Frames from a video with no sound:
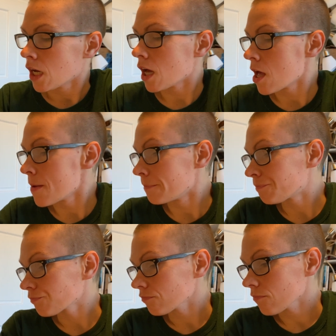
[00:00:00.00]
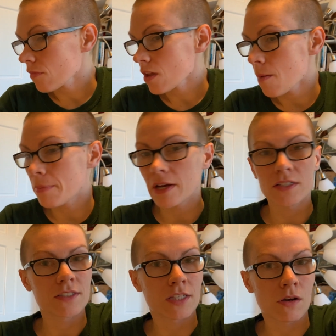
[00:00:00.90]

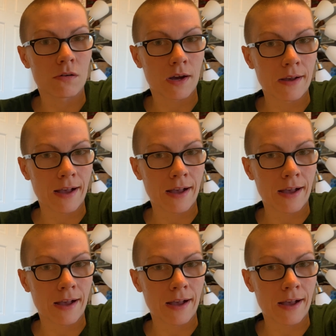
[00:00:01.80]
But so